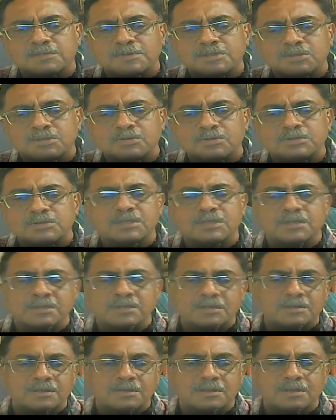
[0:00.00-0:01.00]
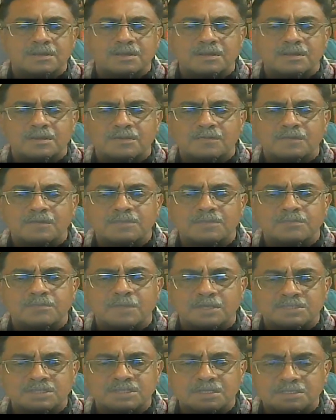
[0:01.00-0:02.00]
chosen with
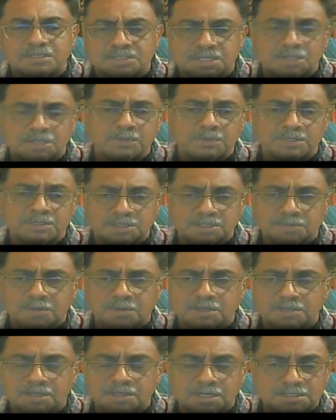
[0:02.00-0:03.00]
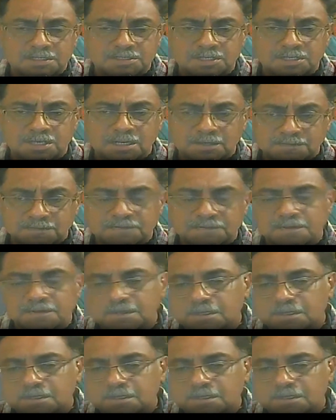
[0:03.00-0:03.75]
much ingenuity by the LJRF,